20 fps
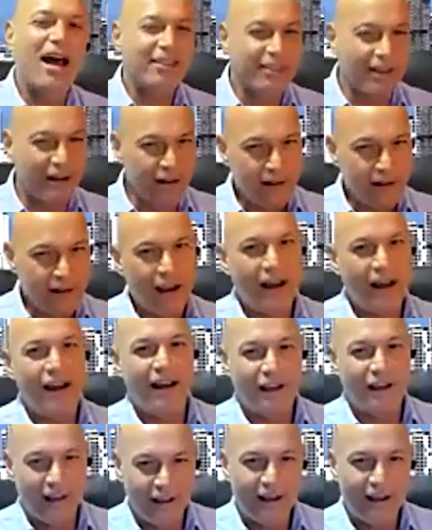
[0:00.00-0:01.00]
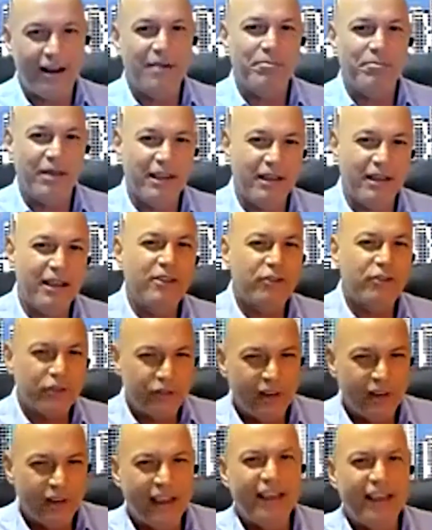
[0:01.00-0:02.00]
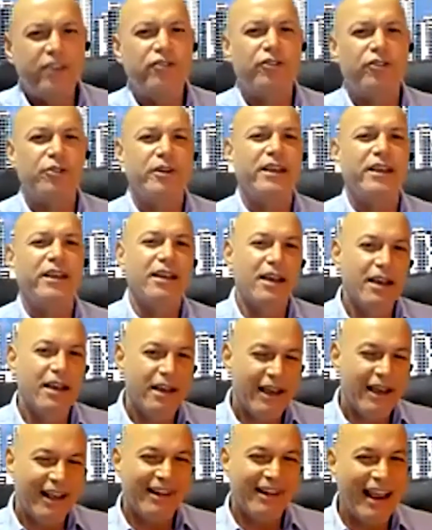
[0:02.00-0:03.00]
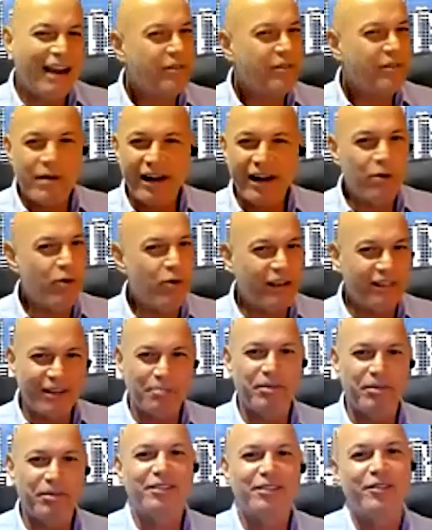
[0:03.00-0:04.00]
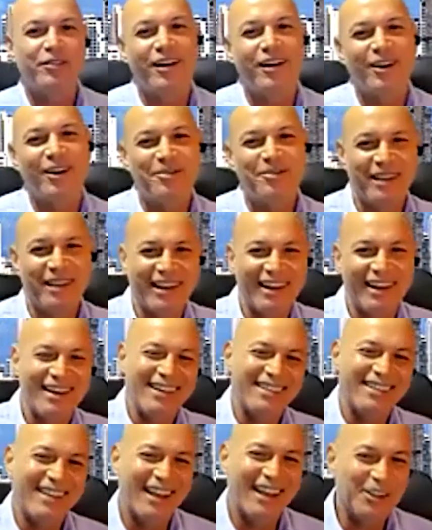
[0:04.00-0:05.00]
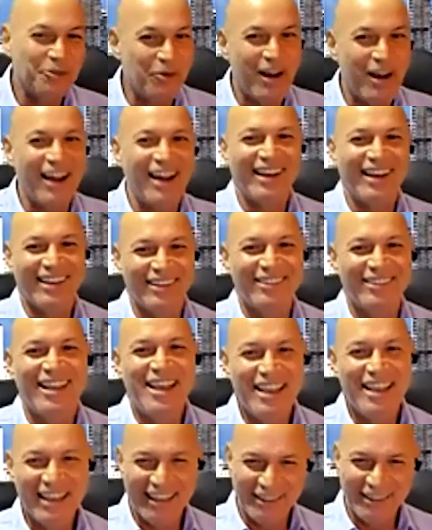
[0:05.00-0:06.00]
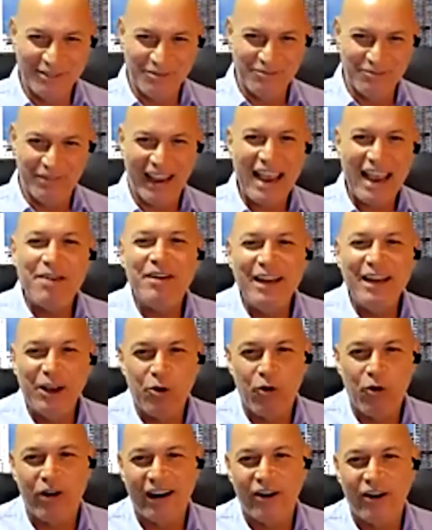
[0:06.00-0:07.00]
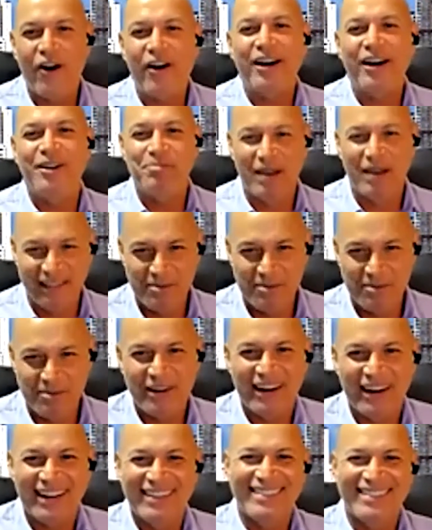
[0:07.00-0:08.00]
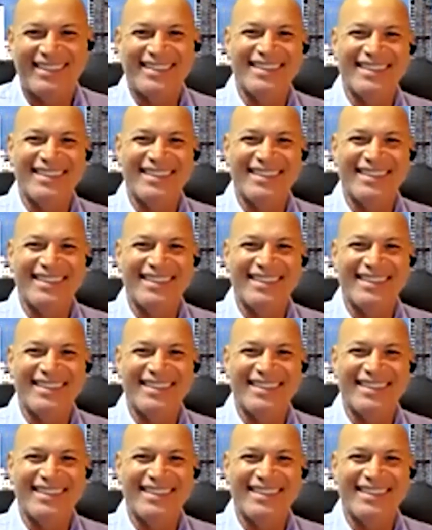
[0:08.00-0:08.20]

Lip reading: has a interesting history, and everybody wants a piece of Colombia, and that's why it's heavily guarded by the Americans.